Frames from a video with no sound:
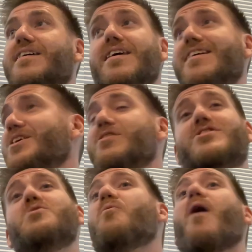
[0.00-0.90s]
no, do you
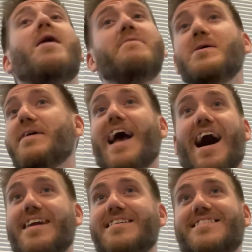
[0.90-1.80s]
want me to be
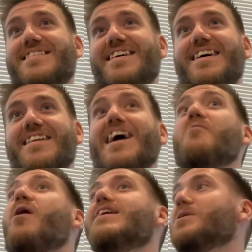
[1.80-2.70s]
honest? Like, I
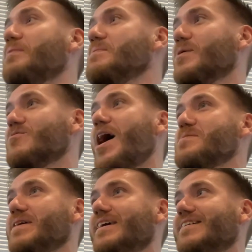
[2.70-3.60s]
wanted the people around
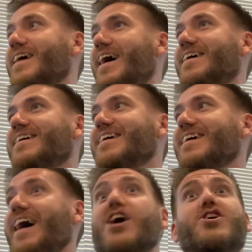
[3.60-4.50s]
me that
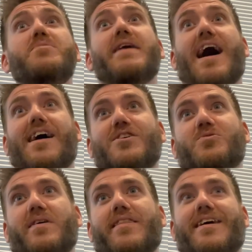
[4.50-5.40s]
I could be honest
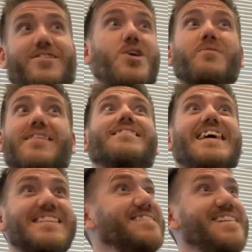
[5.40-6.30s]
with. Like, no,
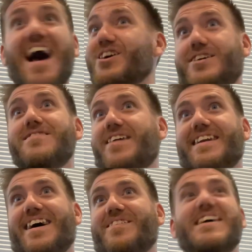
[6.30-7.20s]
it's not good right now.
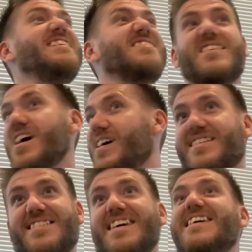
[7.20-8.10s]
It sucks.
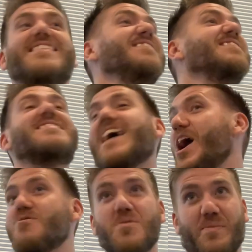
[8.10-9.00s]
This is
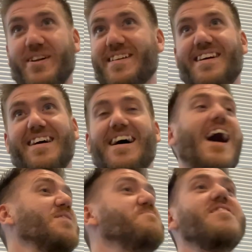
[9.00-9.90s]
terrible. I
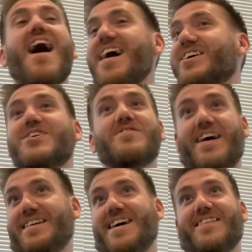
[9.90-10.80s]
am not good right
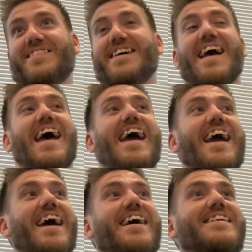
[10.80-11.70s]
now.
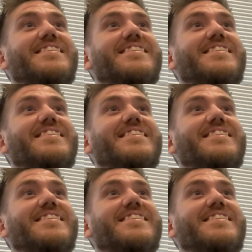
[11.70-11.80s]
And